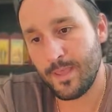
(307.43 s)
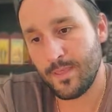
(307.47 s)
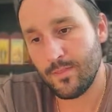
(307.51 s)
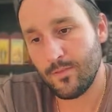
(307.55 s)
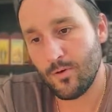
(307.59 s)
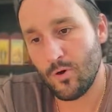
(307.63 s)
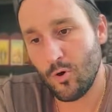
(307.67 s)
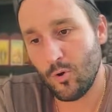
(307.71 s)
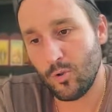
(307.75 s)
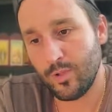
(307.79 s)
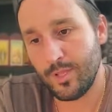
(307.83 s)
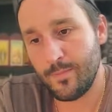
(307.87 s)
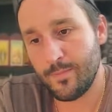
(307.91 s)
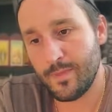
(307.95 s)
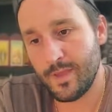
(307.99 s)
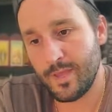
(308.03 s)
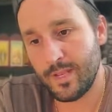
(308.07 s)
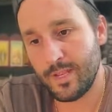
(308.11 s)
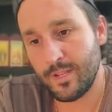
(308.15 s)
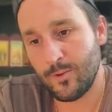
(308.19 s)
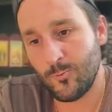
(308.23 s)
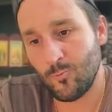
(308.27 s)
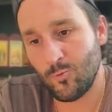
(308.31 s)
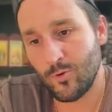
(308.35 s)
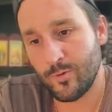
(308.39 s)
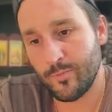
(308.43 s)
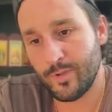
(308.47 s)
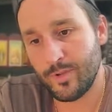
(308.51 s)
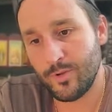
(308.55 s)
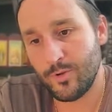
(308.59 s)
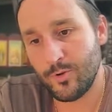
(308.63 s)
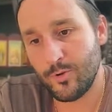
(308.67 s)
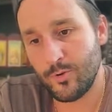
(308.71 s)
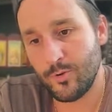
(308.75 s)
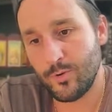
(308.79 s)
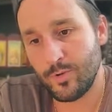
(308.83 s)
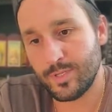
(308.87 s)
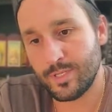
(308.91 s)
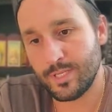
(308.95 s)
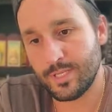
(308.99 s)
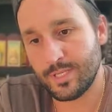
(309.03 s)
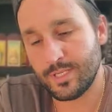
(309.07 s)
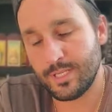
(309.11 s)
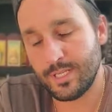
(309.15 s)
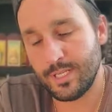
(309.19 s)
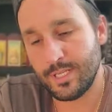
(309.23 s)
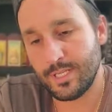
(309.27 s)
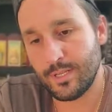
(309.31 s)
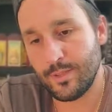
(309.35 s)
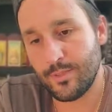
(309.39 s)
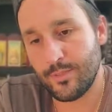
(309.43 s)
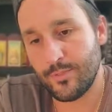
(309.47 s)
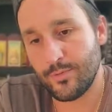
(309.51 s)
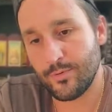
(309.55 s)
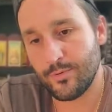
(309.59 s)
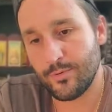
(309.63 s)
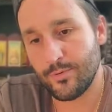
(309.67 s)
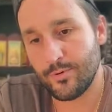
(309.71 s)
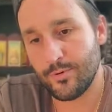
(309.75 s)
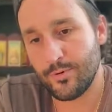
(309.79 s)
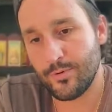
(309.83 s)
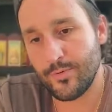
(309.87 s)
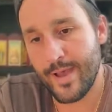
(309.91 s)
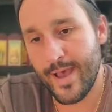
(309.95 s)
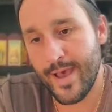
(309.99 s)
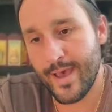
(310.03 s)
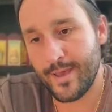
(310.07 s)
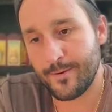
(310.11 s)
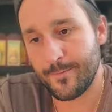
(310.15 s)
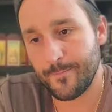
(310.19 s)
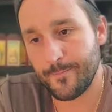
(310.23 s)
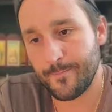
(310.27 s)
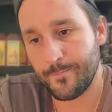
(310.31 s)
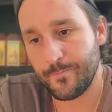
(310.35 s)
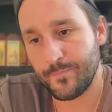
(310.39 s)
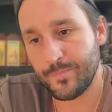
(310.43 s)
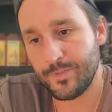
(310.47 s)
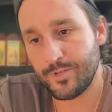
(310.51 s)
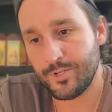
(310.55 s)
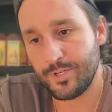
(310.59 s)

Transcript: The holy men and women who succeeded through new Adam,